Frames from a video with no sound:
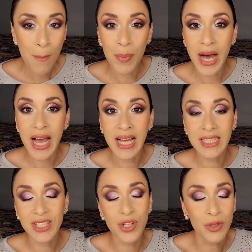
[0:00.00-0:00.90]
But
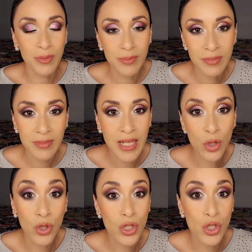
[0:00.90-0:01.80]
you know, in
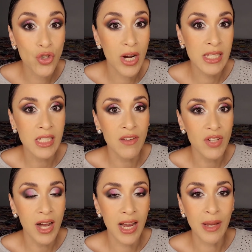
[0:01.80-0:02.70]
order to try and save
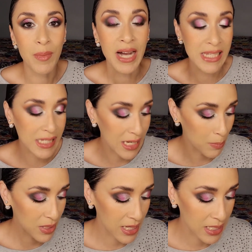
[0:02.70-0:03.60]
time, I
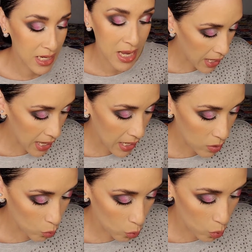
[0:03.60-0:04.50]
skipped it.
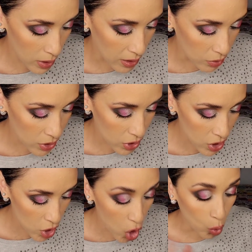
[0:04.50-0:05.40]
And what
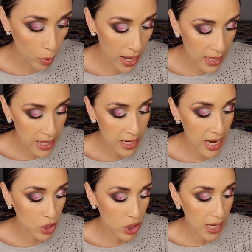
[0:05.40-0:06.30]
else? Oh, and then
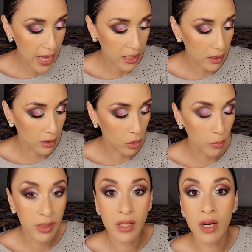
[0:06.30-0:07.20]
I just added a
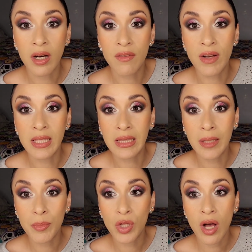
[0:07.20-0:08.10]
little bit of
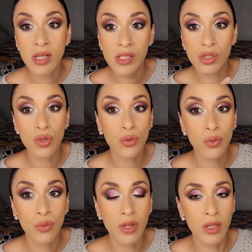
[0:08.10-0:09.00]
lip gloss
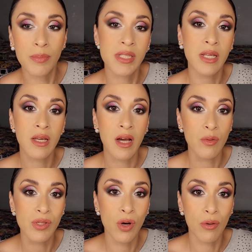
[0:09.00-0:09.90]
to the lipstick I
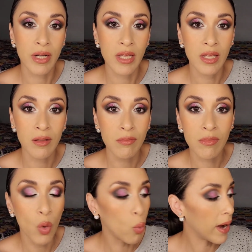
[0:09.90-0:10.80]
was already
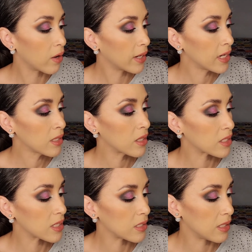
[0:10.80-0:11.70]
wearing.
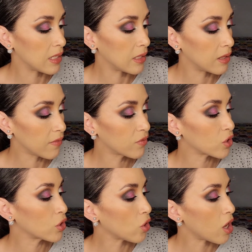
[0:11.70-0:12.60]
This is the
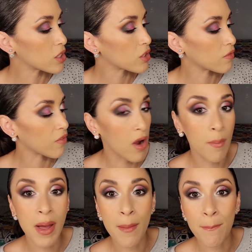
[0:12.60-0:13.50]
Lifter Gloss
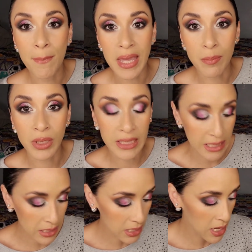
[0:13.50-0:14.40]
from
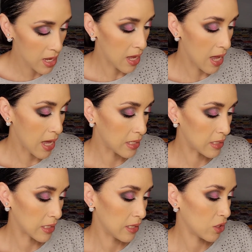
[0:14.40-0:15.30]
Maybelline, and
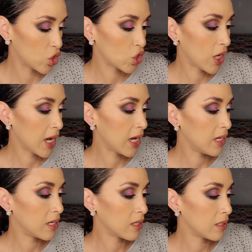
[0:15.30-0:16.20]
it's in the
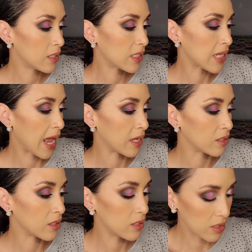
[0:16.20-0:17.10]
shade
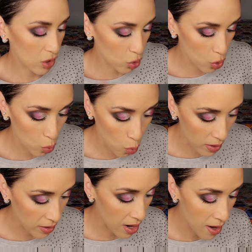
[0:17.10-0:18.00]
Sand
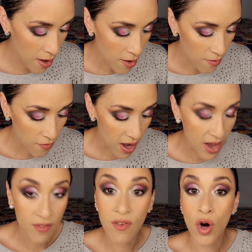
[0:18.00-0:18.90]

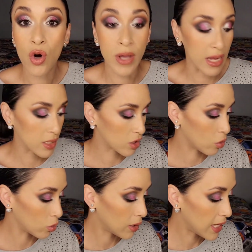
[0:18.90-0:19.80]
015. Okay,
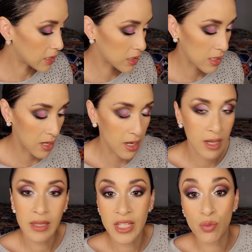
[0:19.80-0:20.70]
so let's
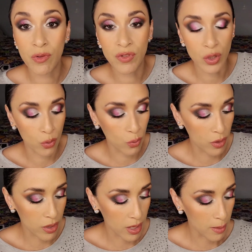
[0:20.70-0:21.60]
review
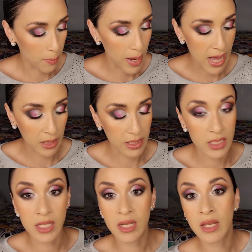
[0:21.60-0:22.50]
the palette.